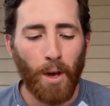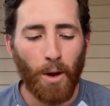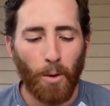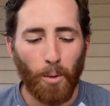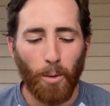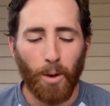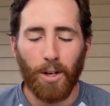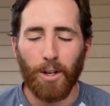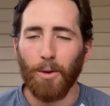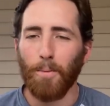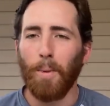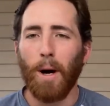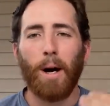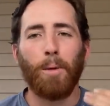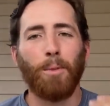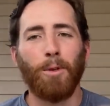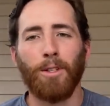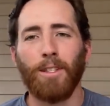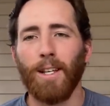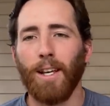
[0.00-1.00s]
what your
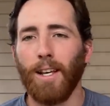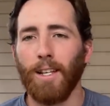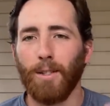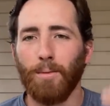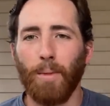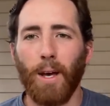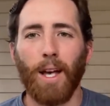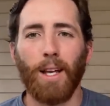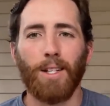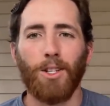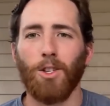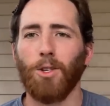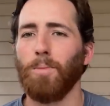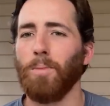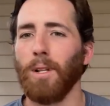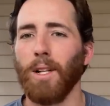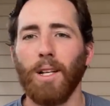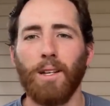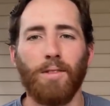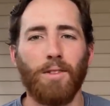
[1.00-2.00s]
Bible says, man, just
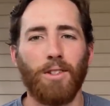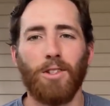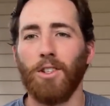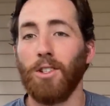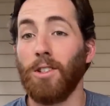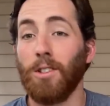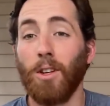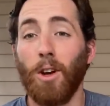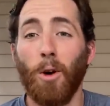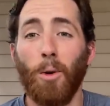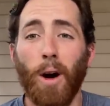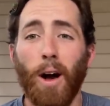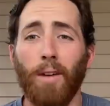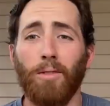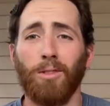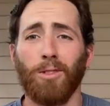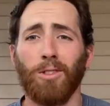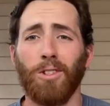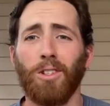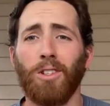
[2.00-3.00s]
believe it, just go
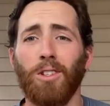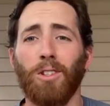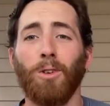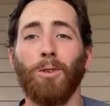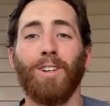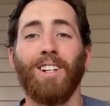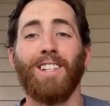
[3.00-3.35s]
after, just do it.